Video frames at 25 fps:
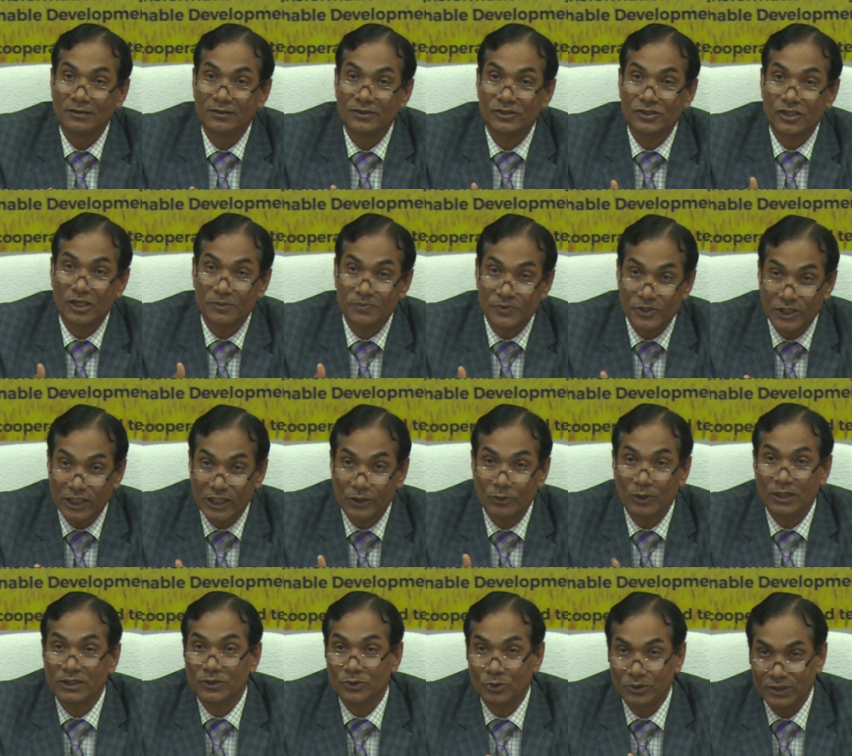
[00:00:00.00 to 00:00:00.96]

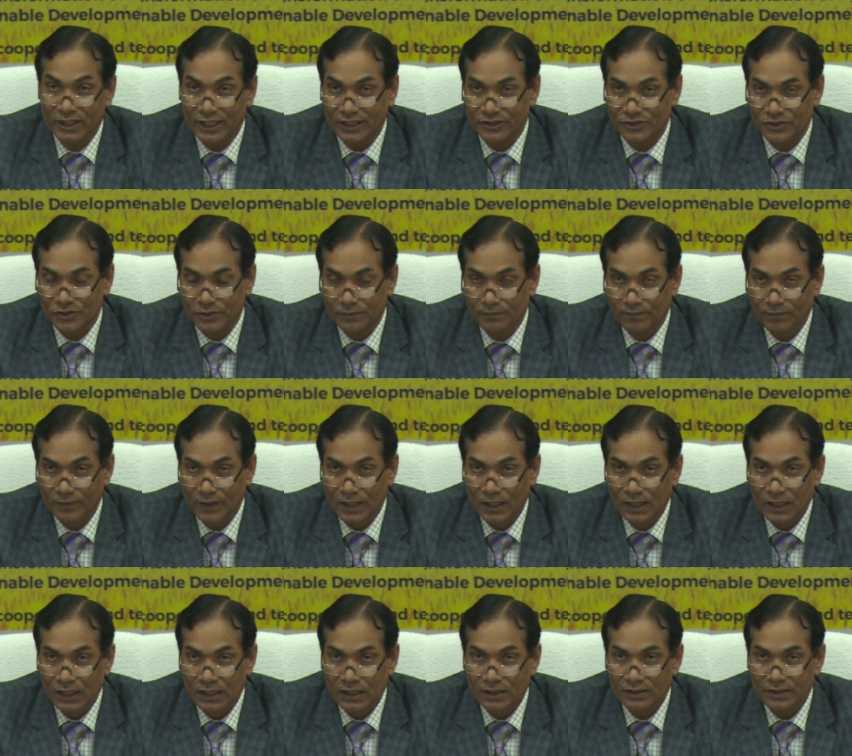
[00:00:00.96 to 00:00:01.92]
subsequent to this
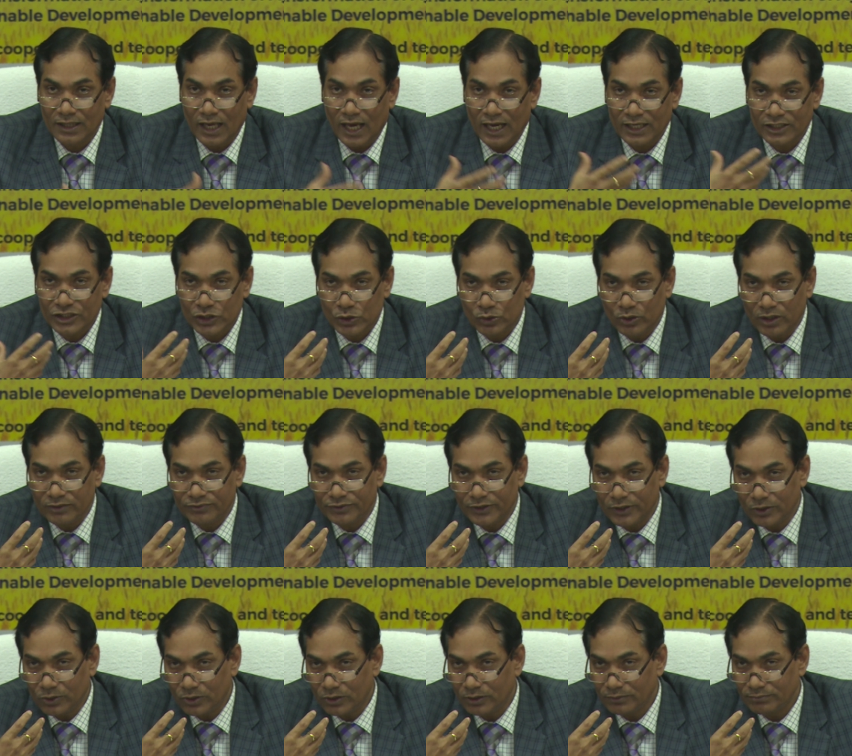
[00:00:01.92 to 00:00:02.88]
thanks to
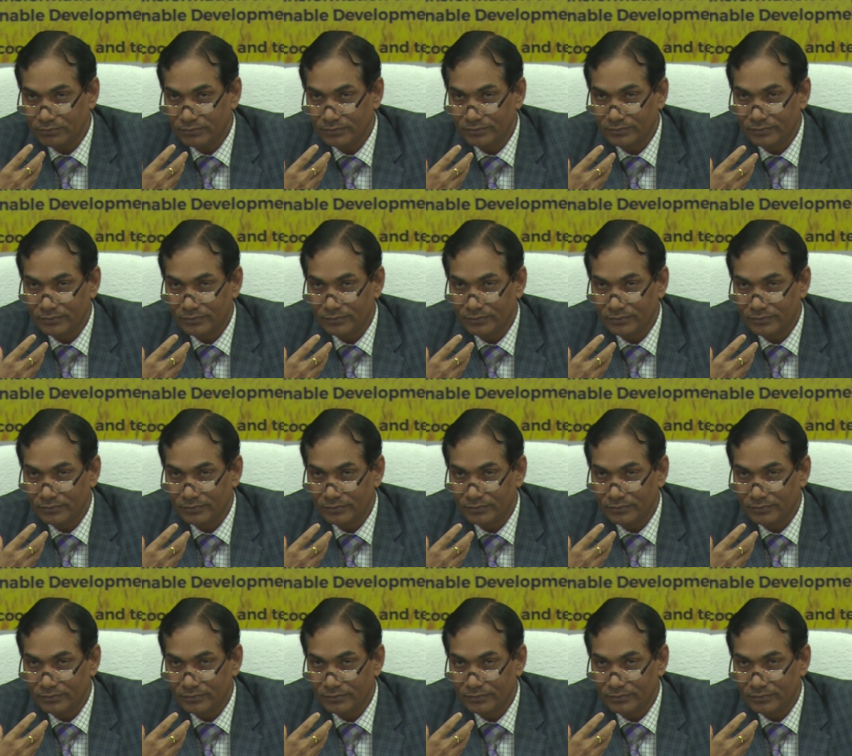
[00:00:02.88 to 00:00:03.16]
fao